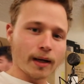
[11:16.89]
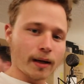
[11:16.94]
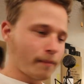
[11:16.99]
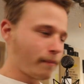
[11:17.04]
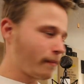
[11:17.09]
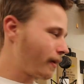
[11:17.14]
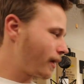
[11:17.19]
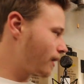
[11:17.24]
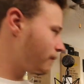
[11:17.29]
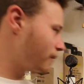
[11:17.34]

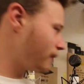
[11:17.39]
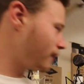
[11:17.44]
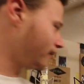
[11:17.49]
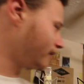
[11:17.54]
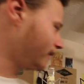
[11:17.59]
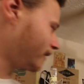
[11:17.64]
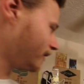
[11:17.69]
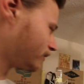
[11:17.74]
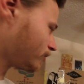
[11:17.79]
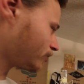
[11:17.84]
maybe a
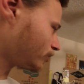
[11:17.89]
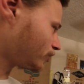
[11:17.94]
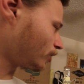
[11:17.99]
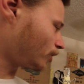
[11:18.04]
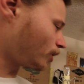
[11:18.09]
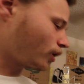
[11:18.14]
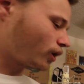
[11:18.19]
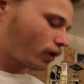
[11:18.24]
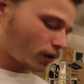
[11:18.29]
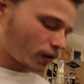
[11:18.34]
nice
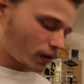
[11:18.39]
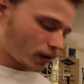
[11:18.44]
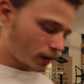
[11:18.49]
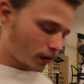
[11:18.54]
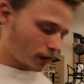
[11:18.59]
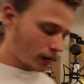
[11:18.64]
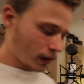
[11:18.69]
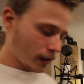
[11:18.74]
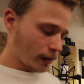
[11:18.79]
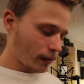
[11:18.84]
guitar,
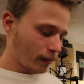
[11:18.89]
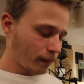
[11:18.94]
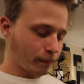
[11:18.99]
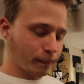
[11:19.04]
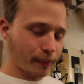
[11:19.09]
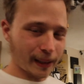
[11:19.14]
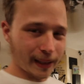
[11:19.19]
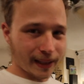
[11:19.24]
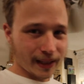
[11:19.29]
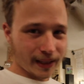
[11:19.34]

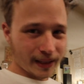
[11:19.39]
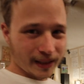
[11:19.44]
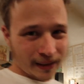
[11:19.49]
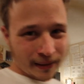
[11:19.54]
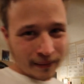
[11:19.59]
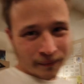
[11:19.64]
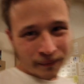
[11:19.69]
but